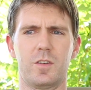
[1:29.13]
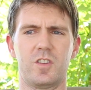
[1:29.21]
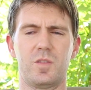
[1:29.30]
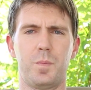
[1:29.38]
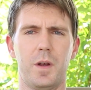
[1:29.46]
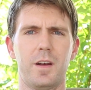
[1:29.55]

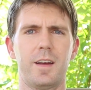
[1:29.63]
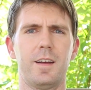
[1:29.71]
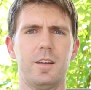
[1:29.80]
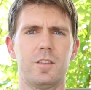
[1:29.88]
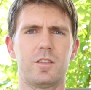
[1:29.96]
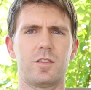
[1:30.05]

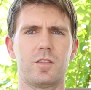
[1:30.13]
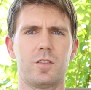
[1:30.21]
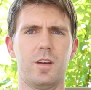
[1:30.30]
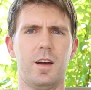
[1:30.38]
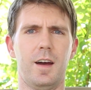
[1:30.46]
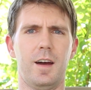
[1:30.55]
experience
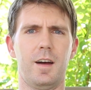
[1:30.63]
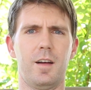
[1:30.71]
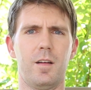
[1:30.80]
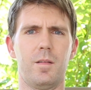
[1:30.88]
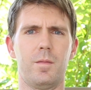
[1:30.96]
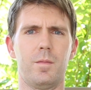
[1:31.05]

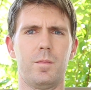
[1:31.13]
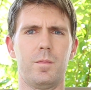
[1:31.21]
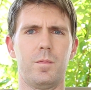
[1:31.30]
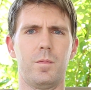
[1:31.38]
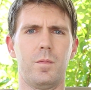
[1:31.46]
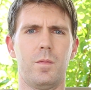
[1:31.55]

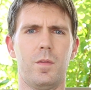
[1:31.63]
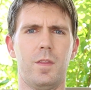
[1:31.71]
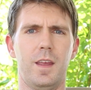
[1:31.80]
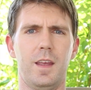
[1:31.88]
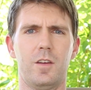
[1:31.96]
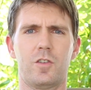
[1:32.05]

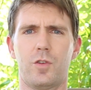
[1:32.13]
the